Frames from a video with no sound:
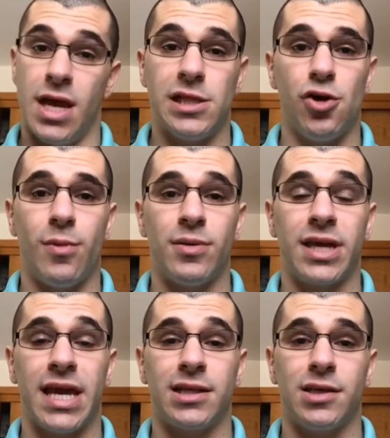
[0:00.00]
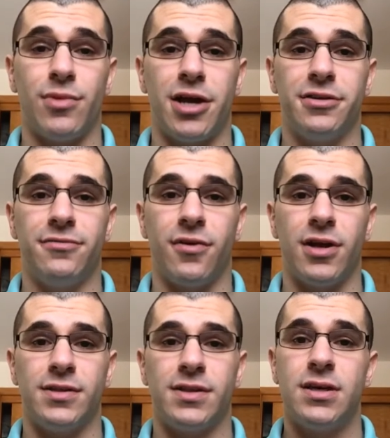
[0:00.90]
Hello, my mechanically minded
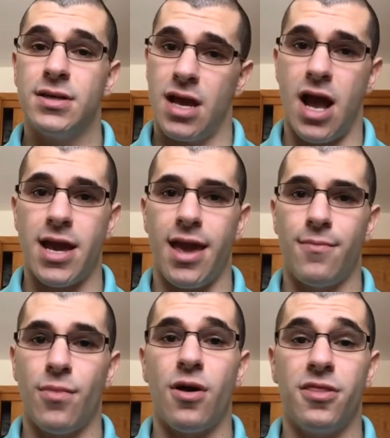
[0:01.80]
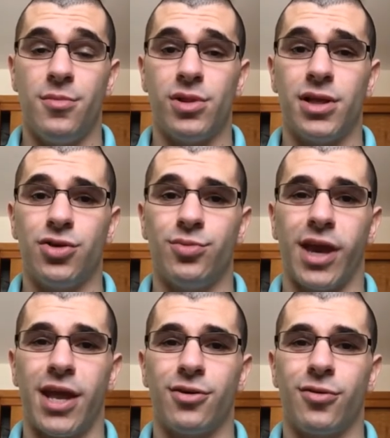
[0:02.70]
friends. I am the Millennial
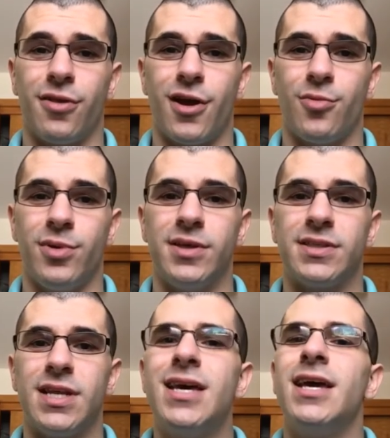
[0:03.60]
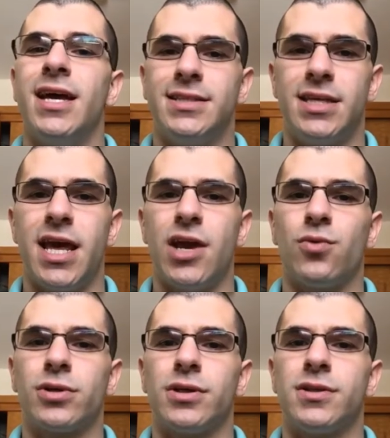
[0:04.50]
Mechanical Therapist, and today
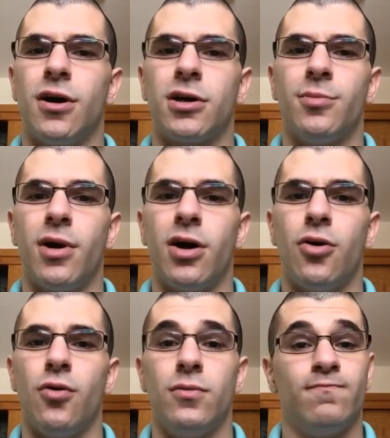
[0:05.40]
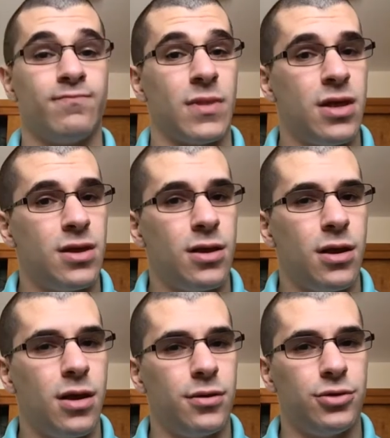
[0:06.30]
we're going to talk about
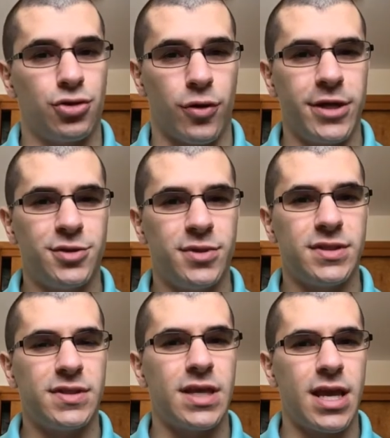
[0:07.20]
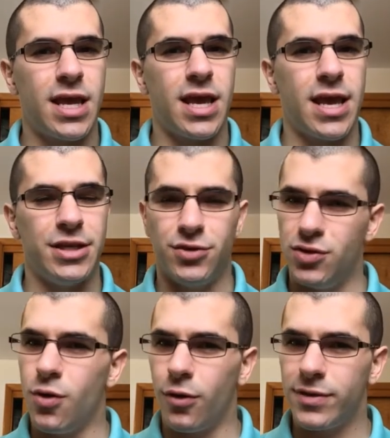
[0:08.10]
derangements and do
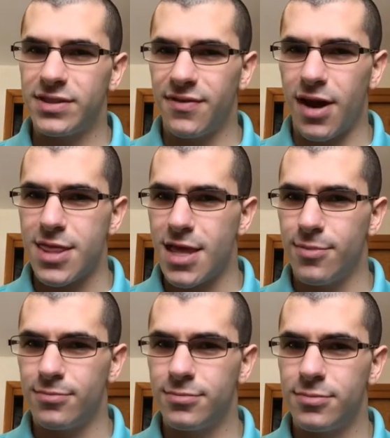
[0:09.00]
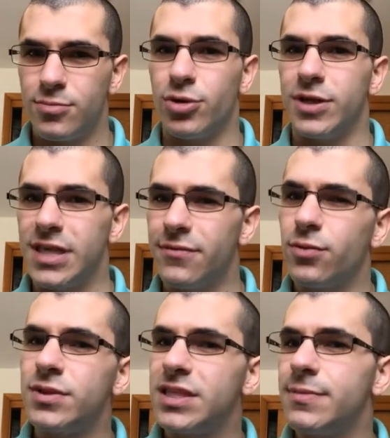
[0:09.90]
you always find them? Because
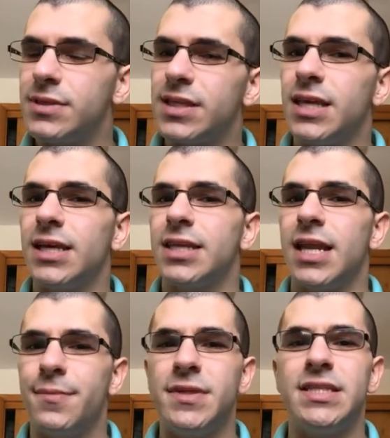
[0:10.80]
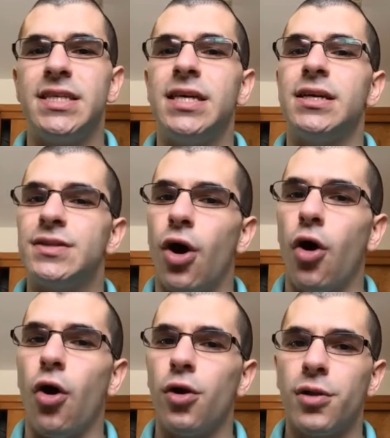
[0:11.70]
everyone seems to think that MDT is
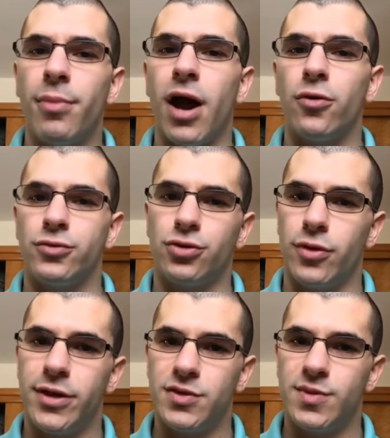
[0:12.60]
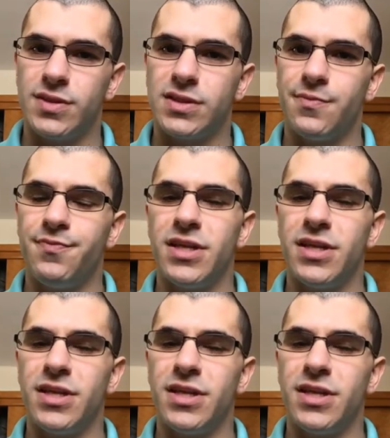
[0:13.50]
all about derangements.